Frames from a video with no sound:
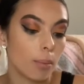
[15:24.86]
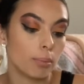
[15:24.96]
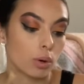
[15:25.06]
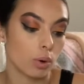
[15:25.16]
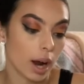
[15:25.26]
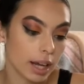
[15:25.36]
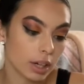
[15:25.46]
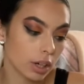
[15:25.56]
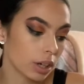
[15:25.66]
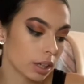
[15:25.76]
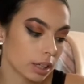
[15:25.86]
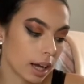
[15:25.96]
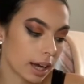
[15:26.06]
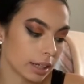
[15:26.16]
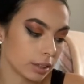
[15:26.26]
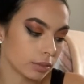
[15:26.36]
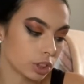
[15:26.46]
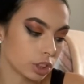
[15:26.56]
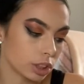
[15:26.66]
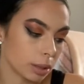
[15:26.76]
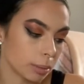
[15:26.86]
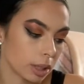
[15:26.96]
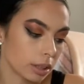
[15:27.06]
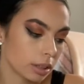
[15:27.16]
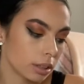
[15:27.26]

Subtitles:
brighter kind of shimmer,